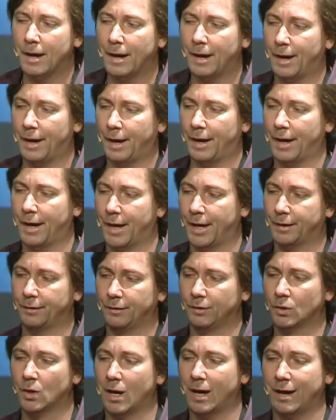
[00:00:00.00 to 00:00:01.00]
And
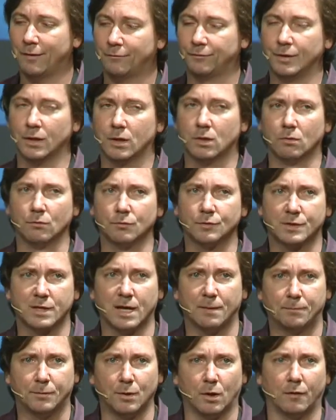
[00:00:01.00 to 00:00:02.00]
you have the
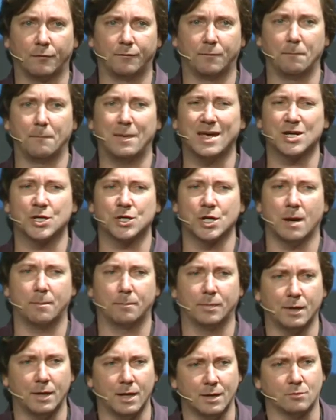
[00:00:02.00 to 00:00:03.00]
concept of
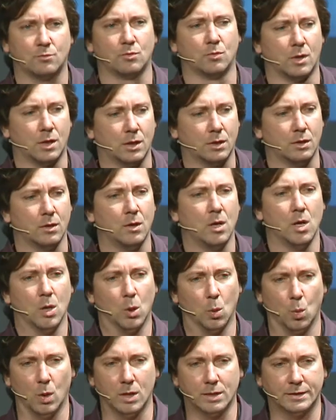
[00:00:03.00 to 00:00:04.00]
mesh-up network.
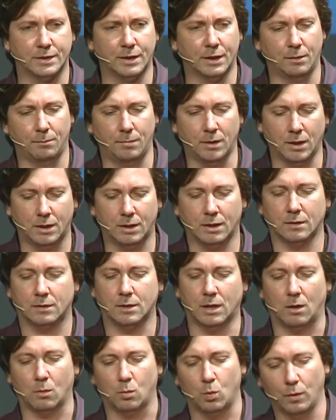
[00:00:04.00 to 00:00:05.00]
One ZigBee can
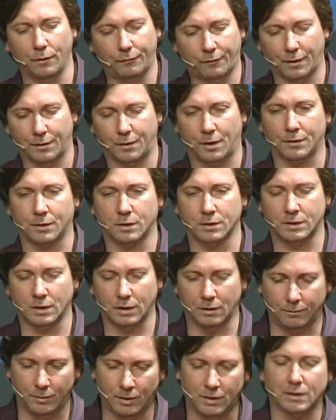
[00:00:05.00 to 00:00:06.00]
talk with another
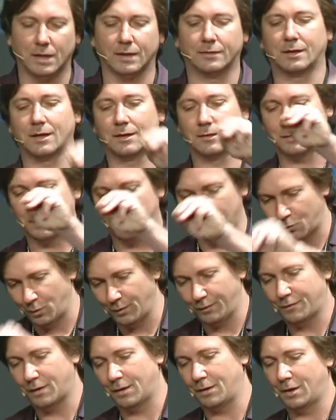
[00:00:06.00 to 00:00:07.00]
ZigBee that can talk
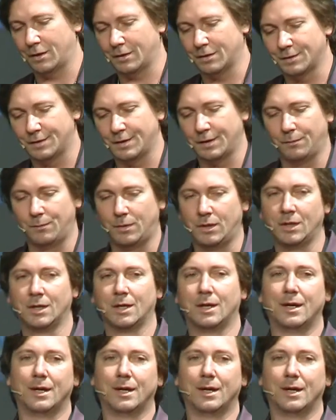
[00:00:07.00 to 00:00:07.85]
with another ZigBee.